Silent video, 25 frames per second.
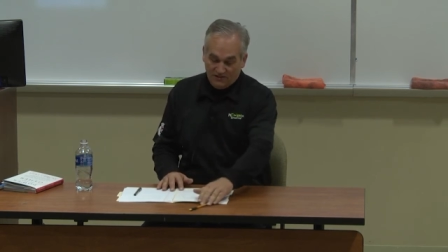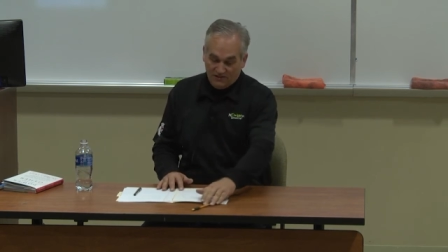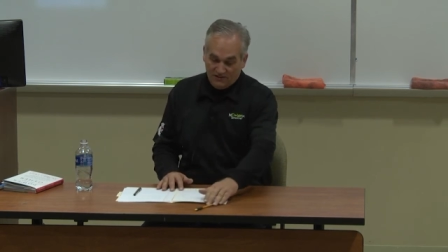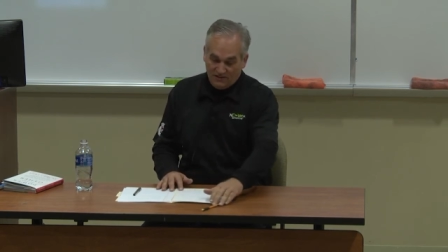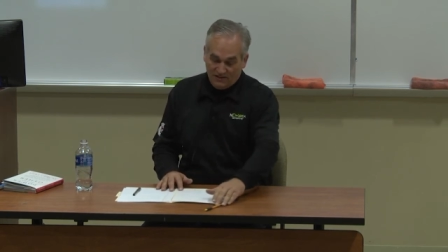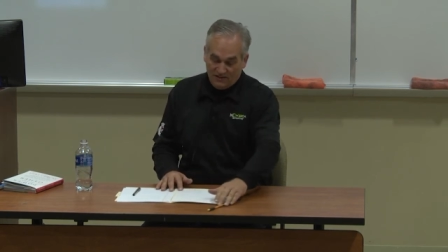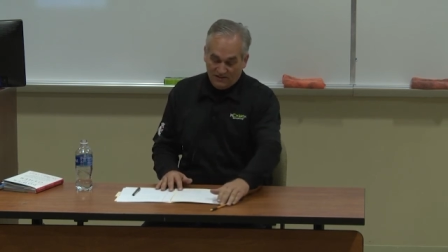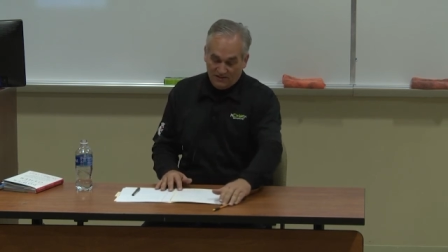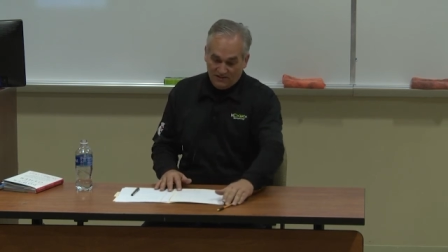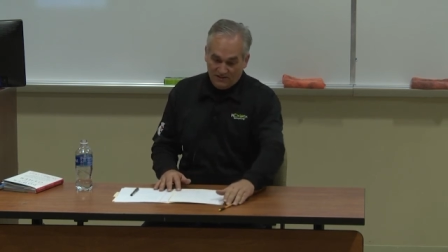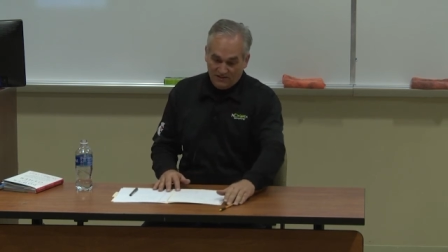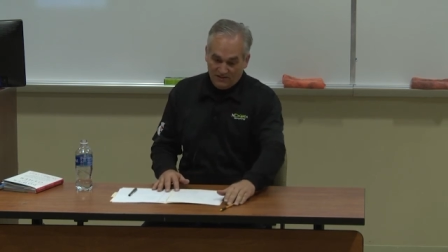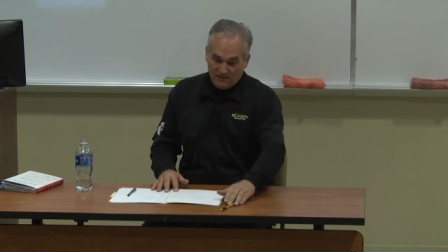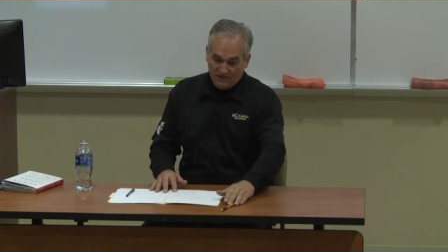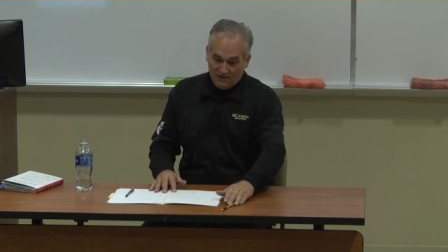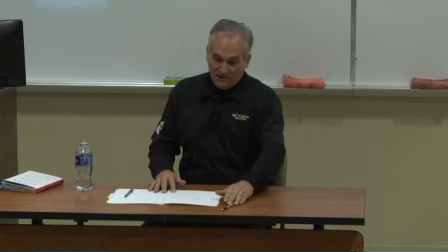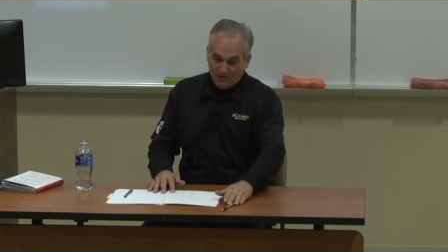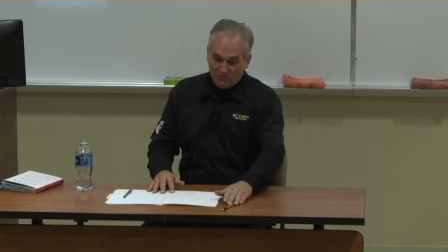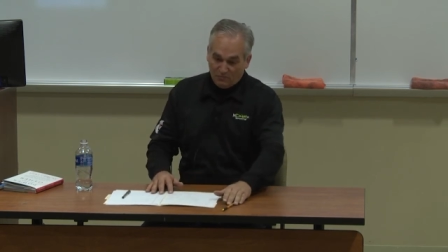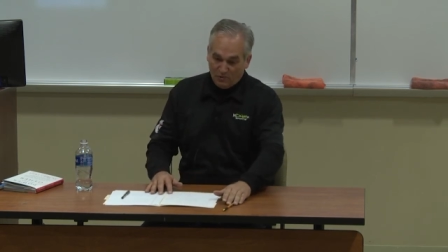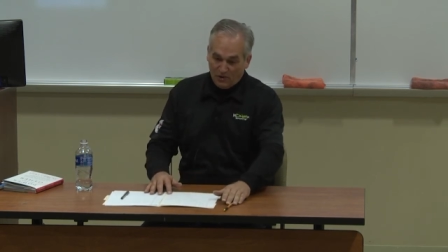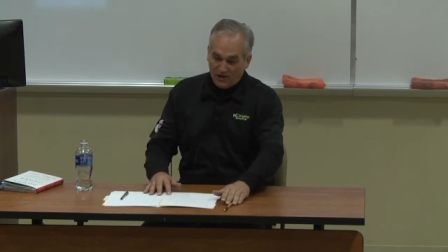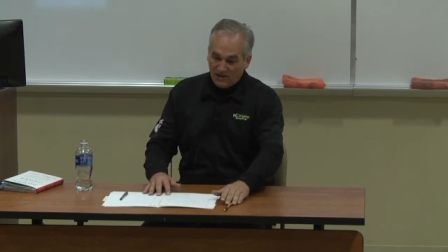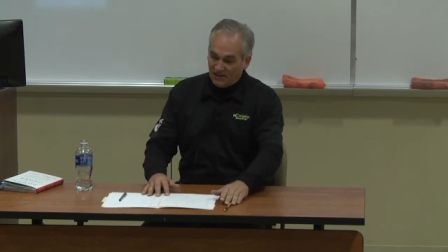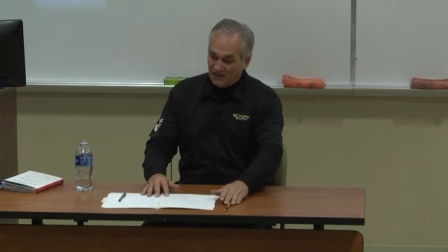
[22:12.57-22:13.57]
at uh,
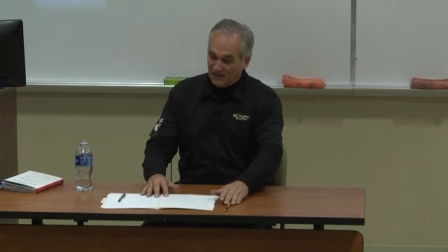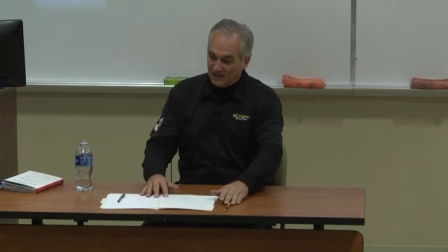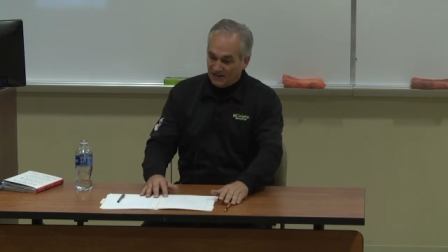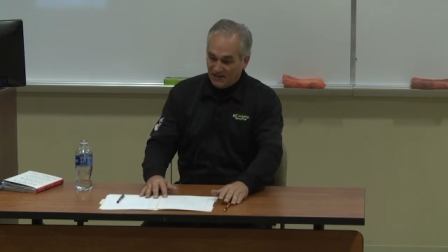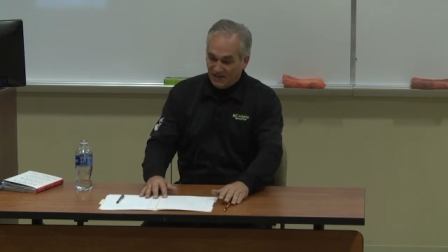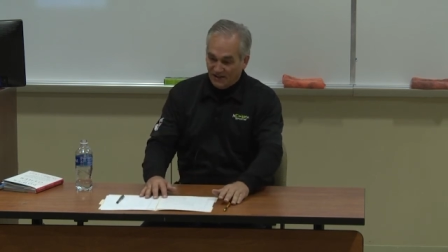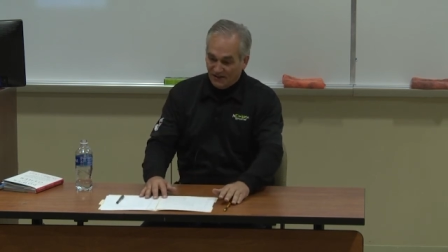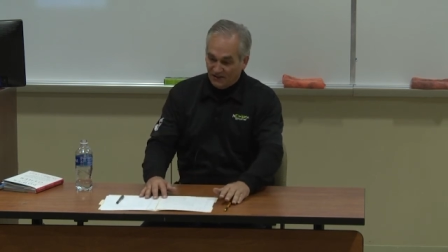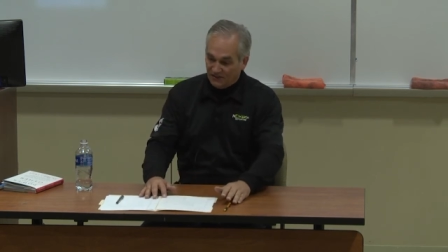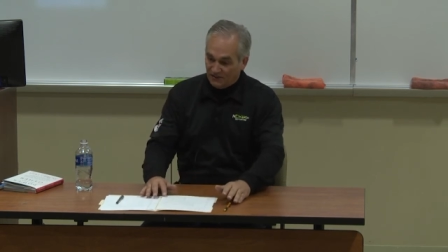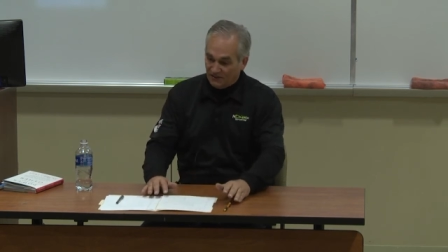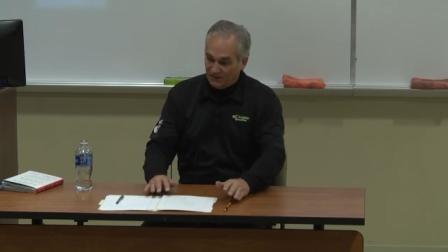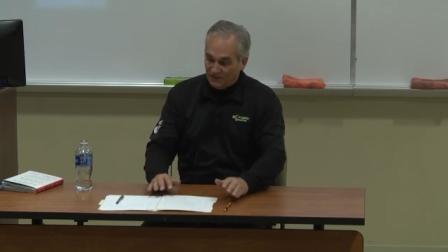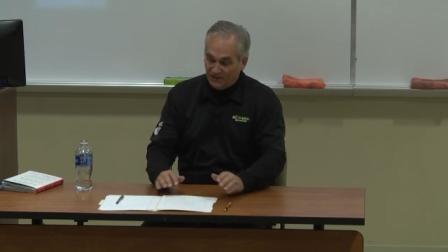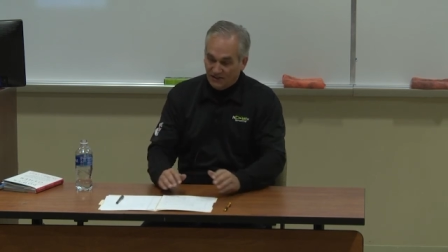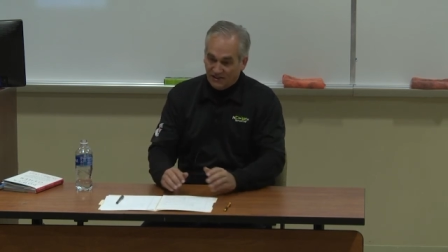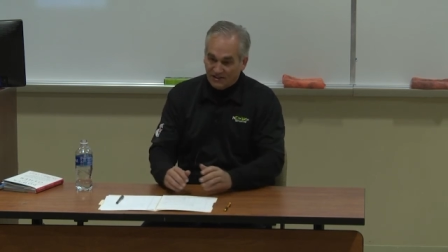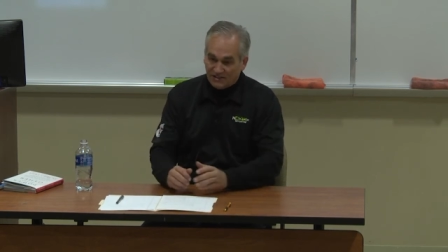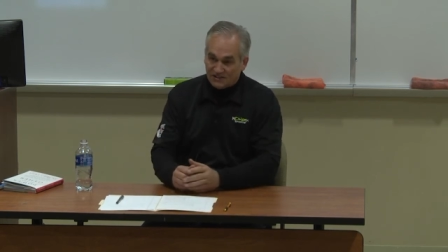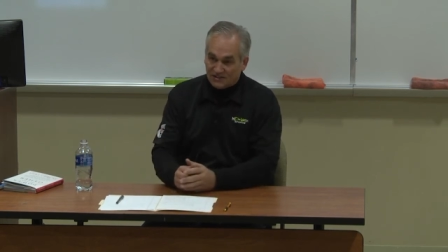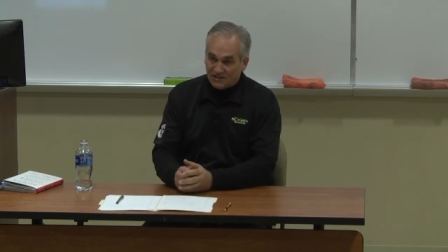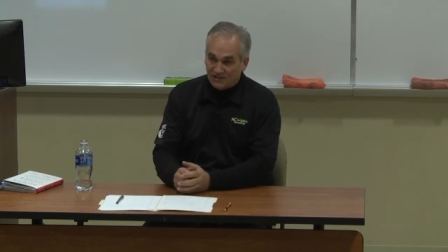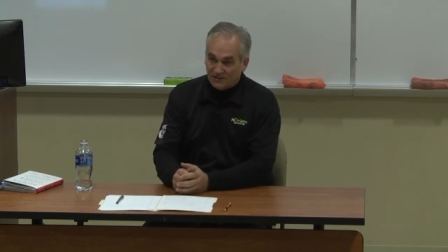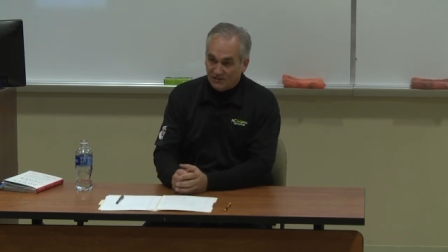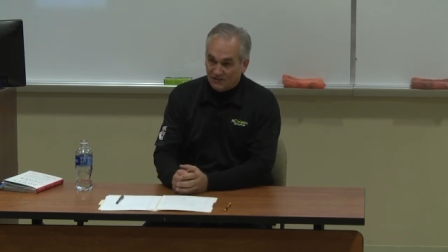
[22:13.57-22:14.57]
breaking down
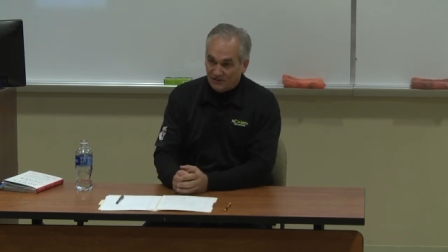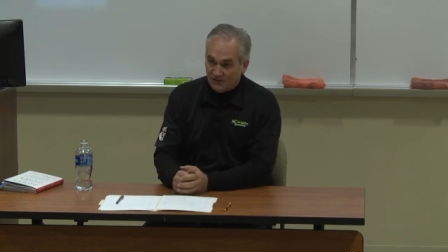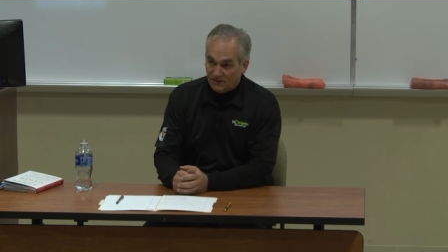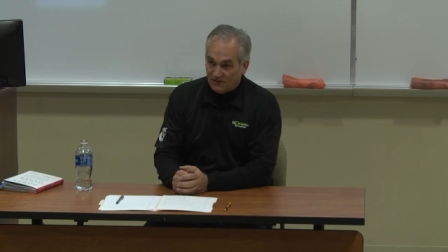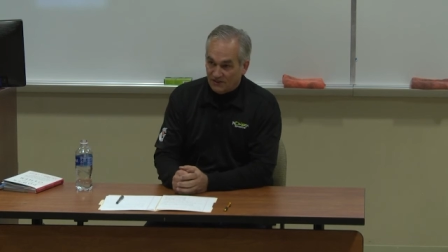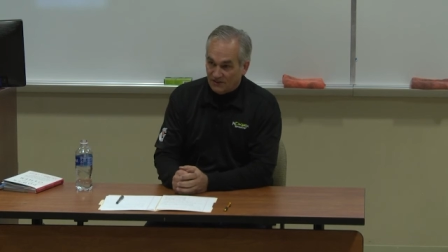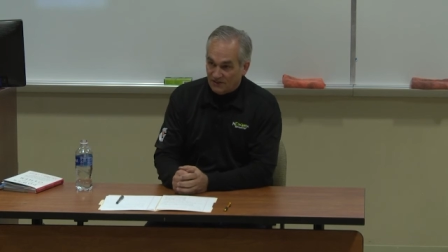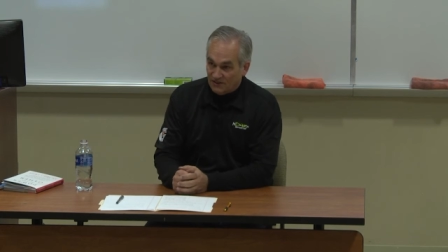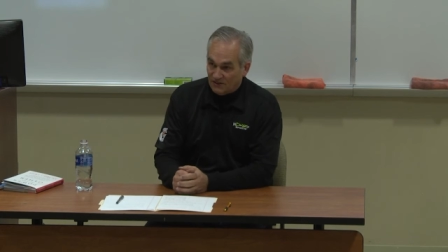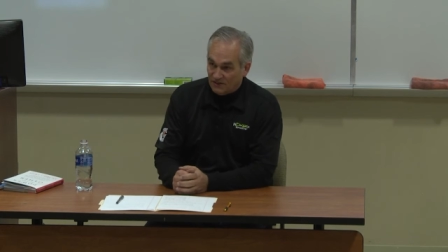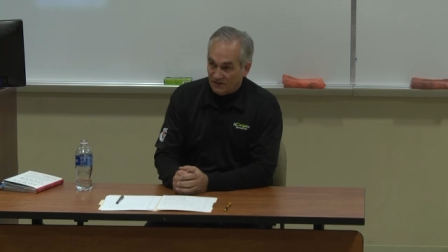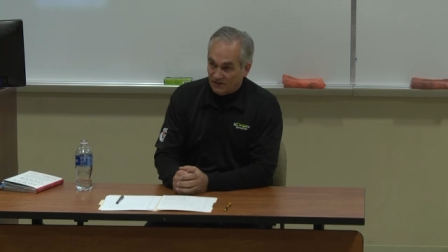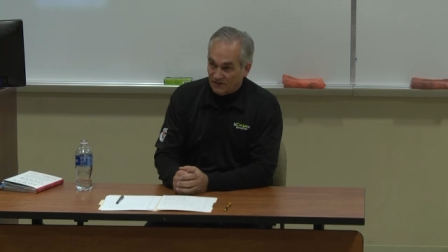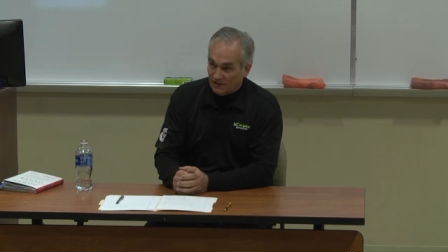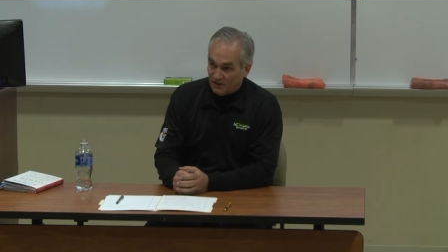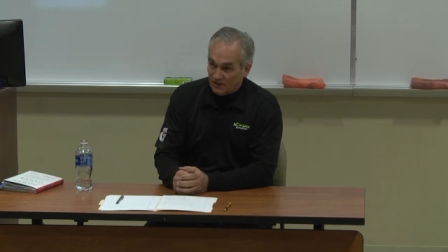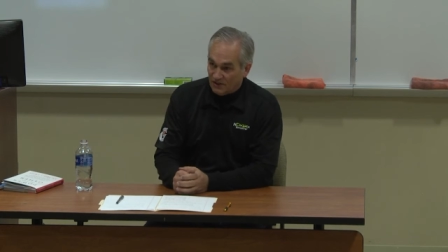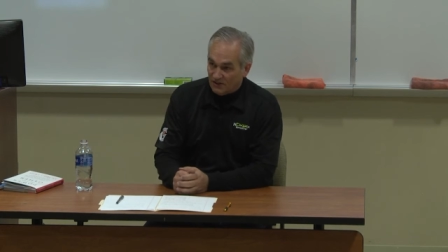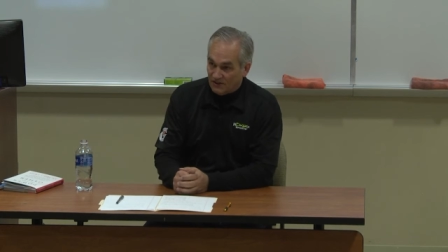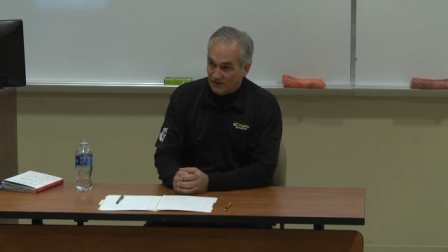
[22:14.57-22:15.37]
into uh,